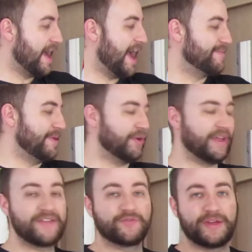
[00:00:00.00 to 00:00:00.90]
I've been
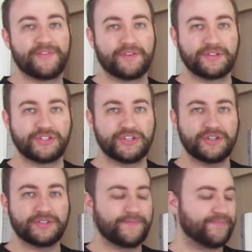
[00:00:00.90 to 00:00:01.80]
looking everywhere for this
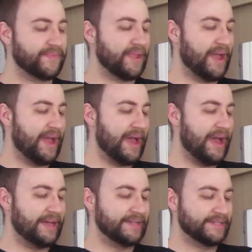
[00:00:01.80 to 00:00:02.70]
shirt,
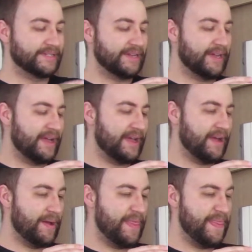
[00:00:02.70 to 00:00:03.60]
and
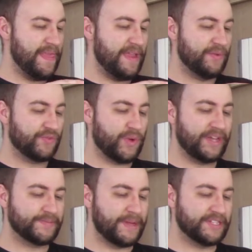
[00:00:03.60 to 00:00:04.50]
it was quite
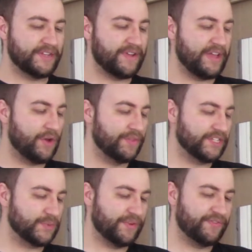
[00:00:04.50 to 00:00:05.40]
expensive. I got
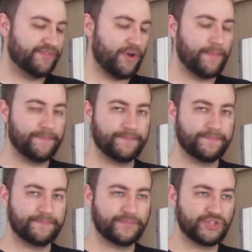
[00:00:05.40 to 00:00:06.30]
this one from
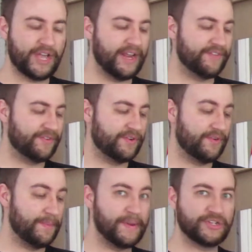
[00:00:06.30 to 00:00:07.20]
China
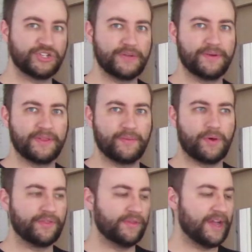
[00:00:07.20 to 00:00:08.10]
for much cheaper than
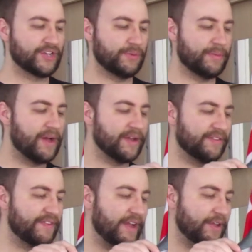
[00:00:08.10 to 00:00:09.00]
what the actual
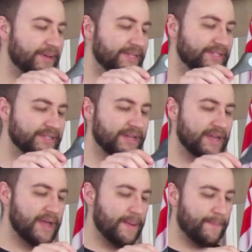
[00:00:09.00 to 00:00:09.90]
market value is,
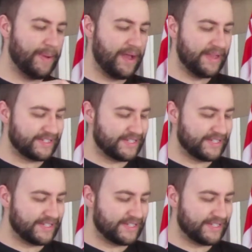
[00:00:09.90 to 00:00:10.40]
but it's